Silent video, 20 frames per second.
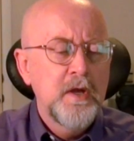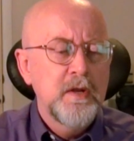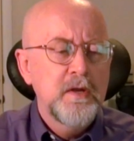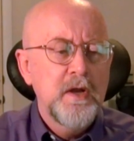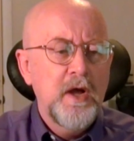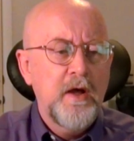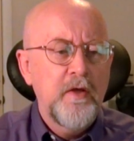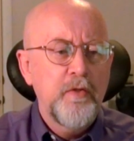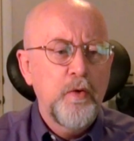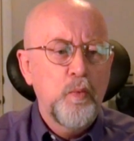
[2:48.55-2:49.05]

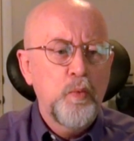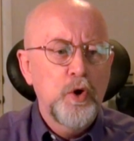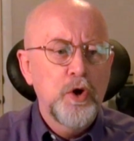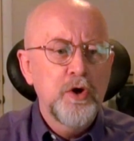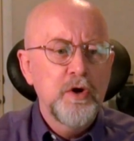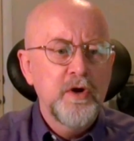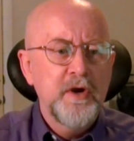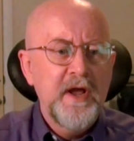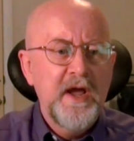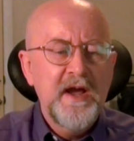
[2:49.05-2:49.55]
Now, the
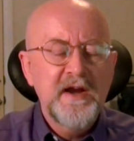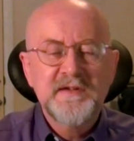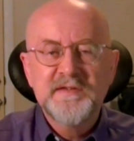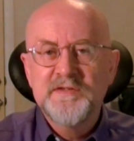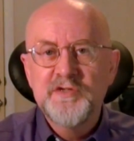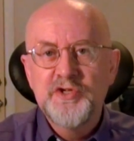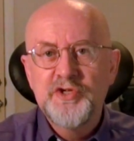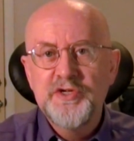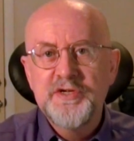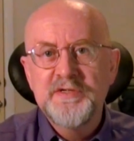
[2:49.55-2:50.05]
word
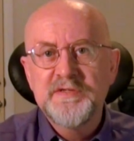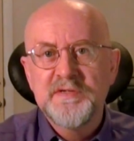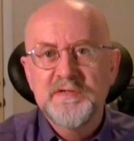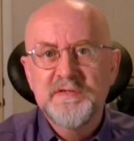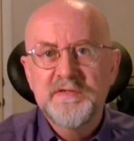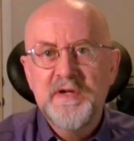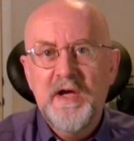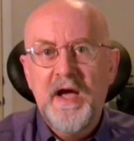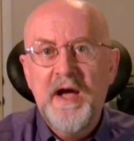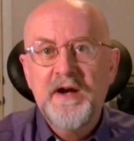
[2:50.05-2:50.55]

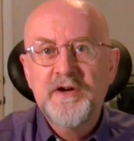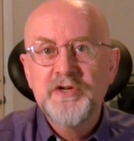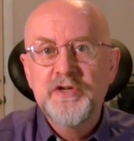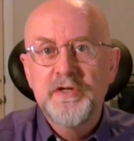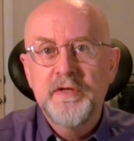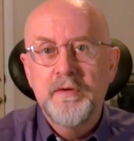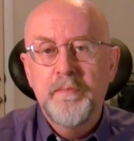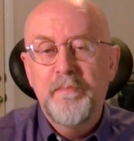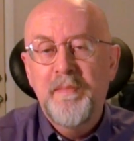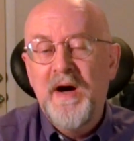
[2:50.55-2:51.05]
exegesis
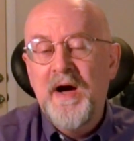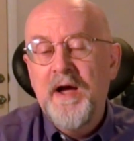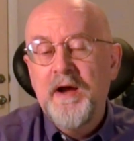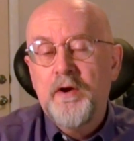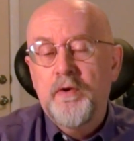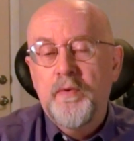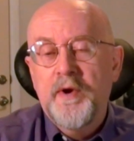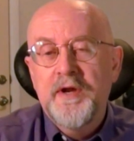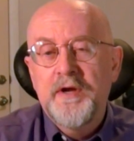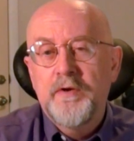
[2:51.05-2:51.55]
actually
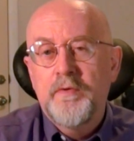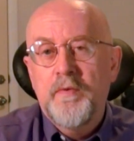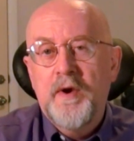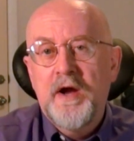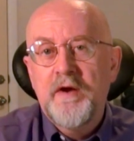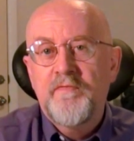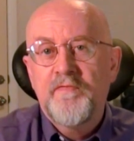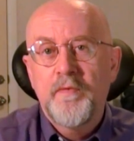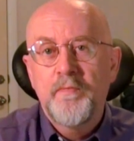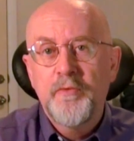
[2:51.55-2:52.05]
migrated
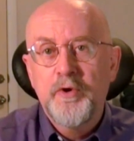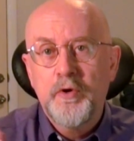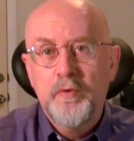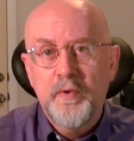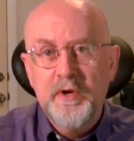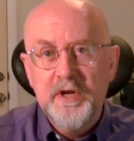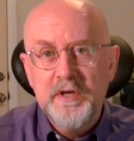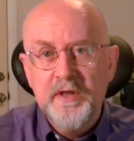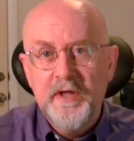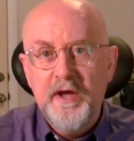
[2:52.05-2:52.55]
right from the
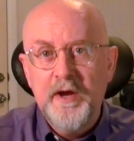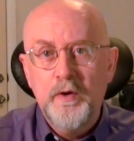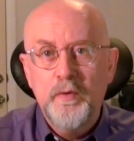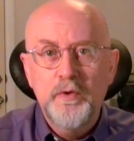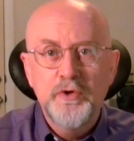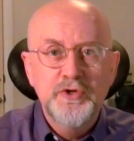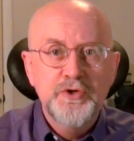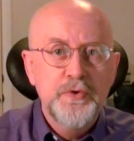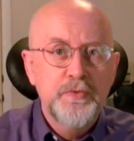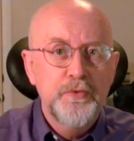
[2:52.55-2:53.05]
Greek
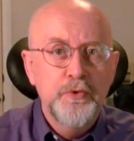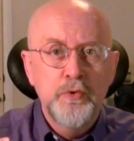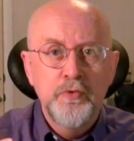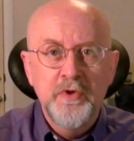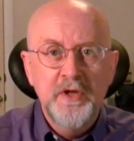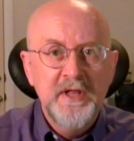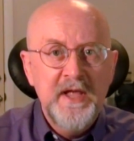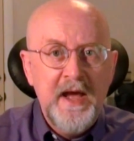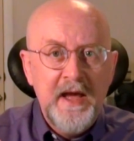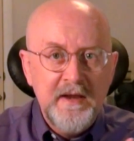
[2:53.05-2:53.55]
language through
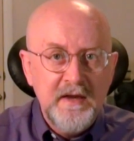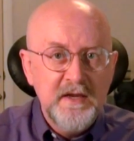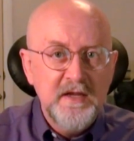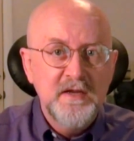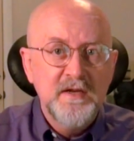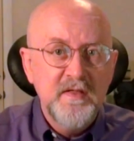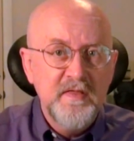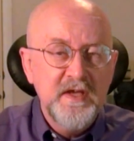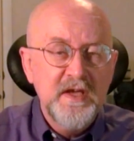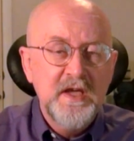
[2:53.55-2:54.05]
the Latin
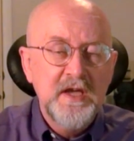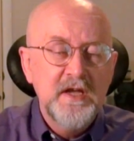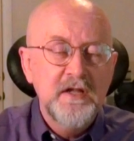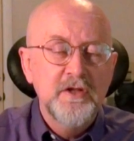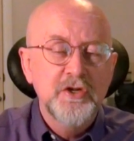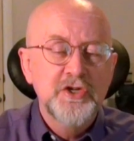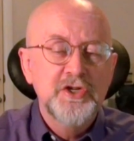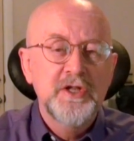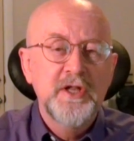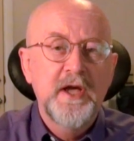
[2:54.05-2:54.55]
into the
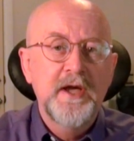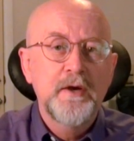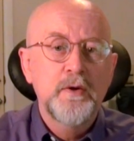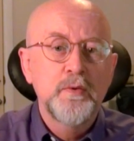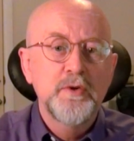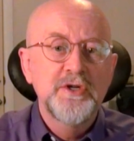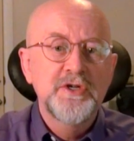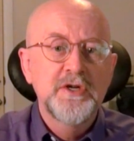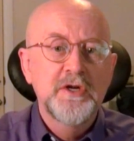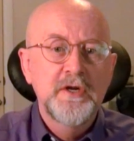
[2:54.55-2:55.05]
English
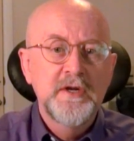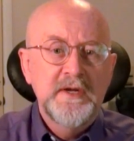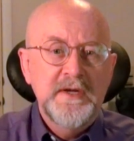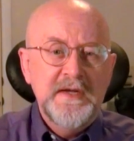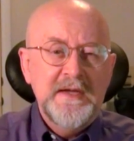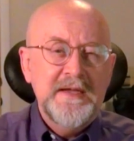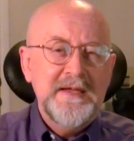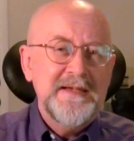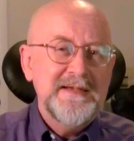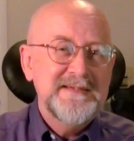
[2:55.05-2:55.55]
language,
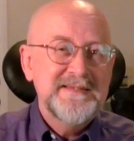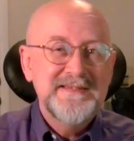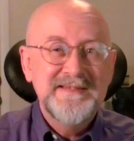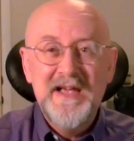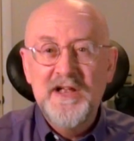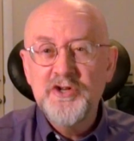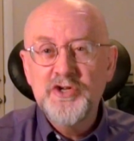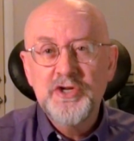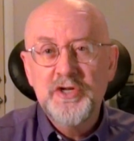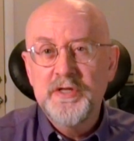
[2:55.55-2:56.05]

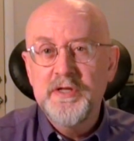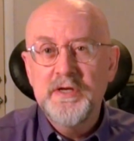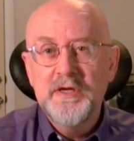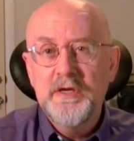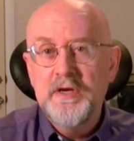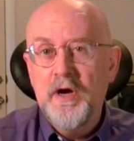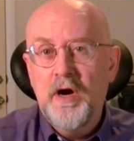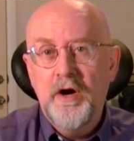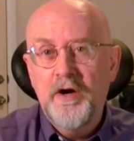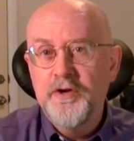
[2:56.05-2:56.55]

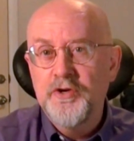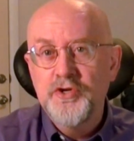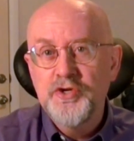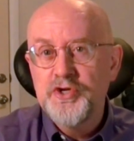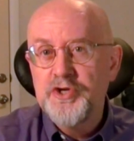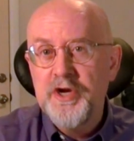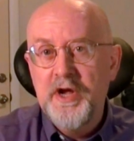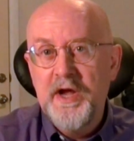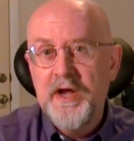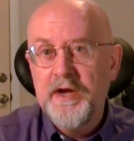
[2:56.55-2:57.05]
essentially
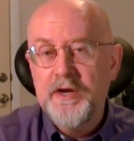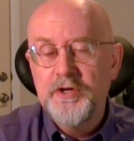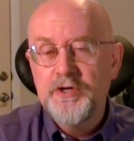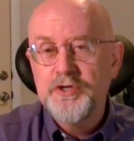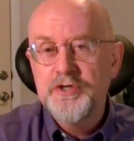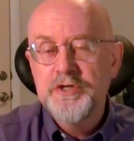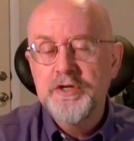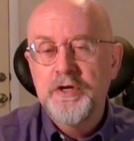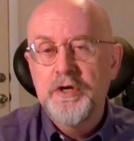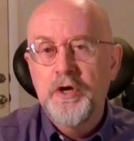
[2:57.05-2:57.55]

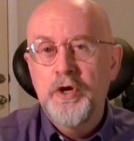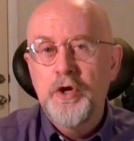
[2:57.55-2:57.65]
unchanged.